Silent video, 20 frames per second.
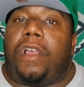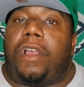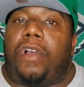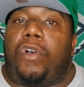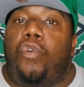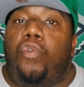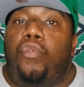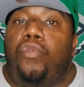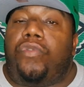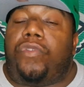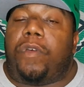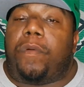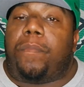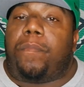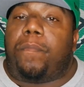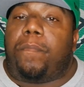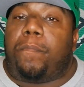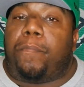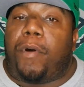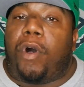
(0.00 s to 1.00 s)
who
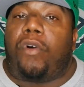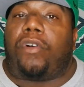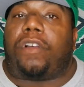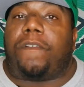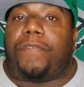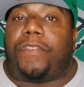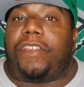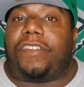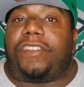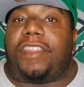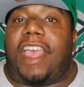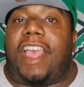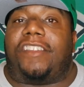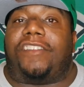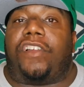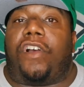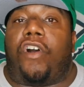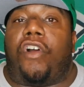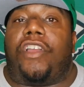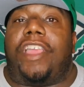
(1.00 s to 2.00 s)
the bulk of their
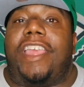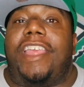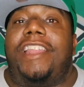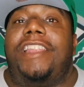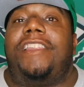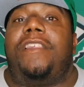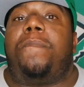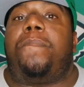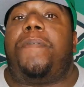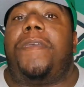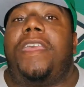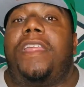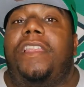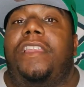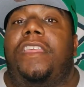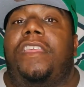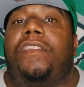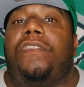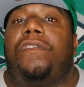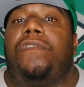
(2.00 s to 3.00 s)
stats are
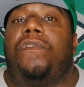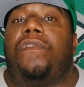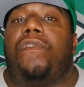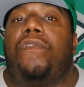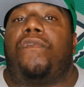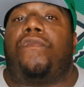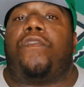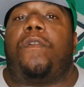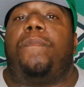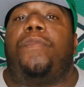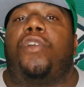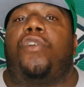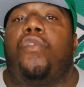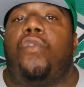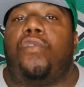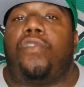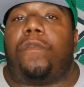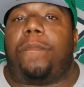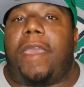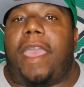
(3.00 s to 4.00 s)
independent from the
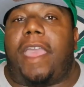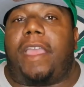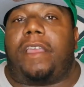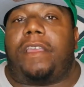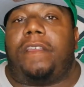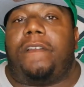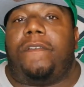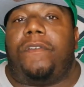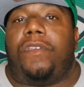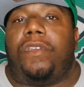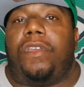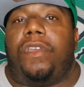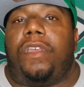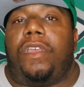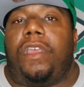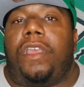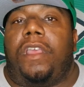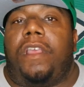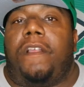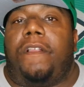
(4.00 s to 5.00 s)
quarterback.
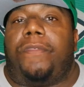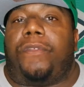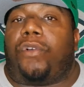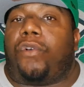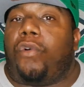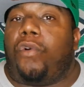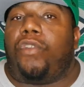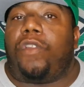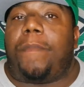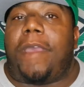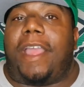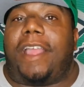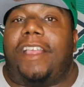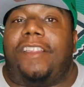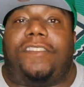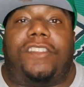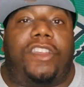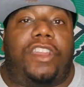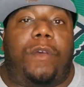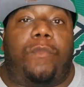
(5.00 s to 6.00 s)
The quarterback
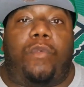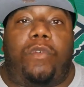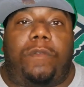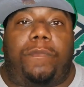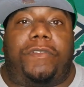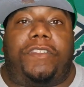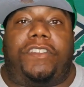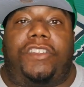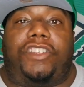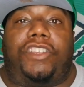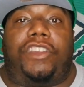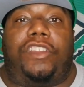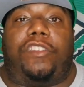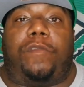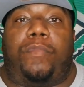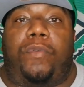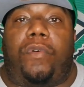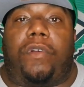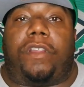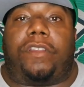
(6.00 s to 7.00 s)
is the number one position in
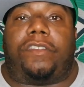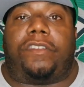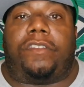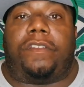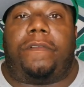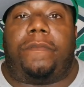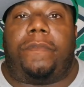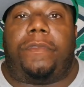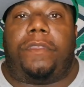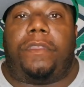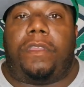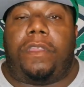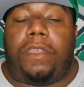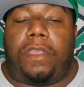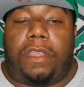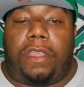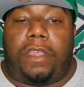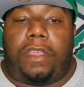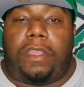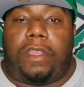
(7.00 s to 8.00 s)
sports.
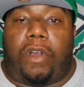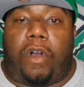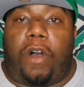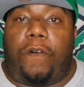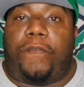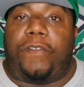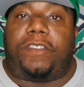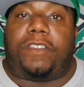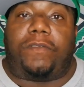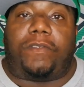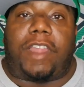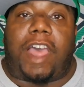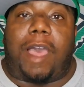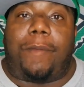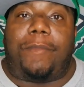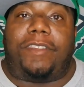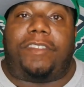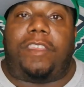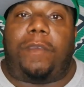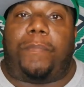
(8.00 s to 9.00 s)
Offensive
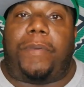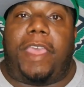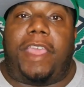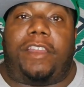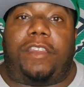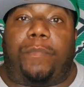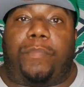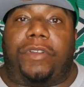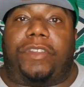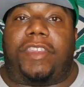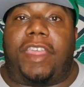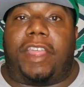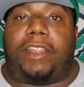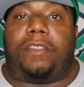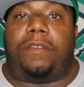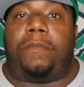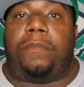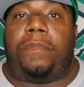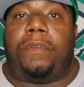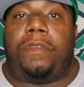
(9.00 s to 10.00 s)
linemen get paid to
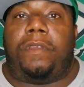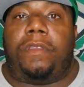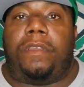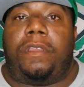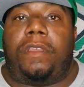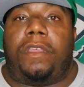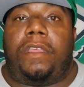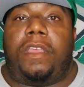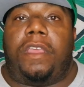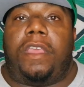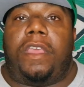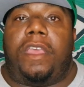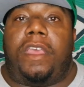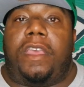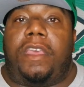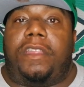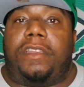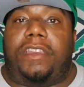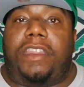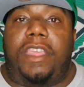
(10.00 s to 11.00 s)
protect them.
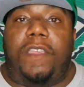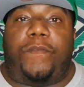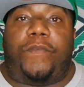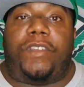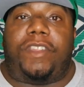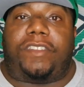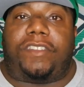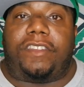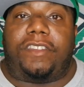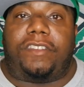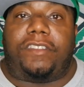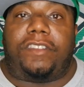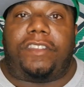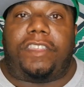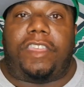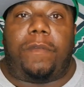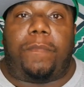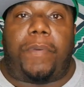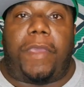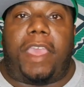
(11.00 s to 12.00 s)
Defenses
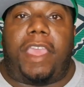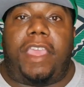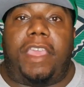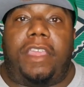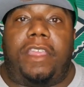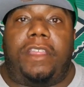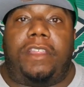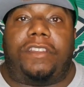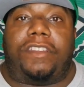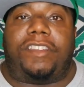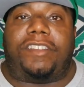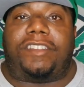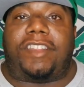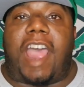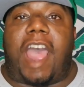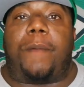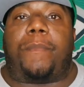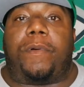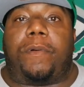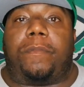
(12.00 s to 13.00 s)
get paid to
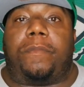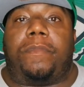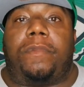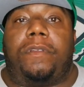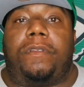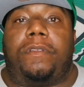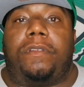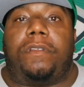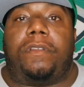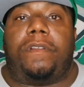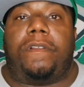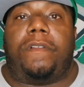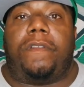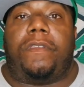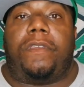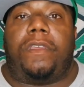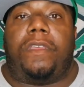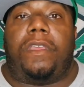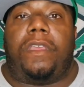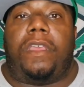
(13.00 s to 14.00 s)
stop them.
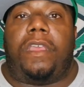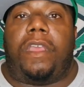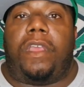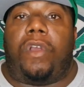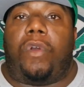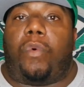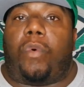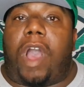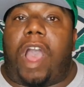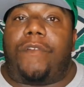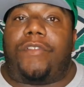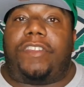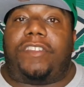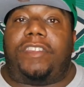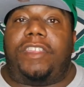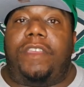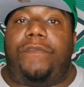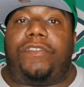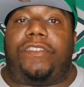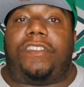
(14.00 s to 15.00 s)
Wide
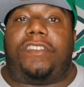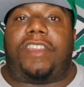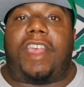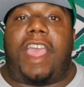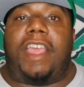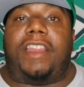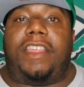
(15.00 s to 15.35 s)
receivers and tight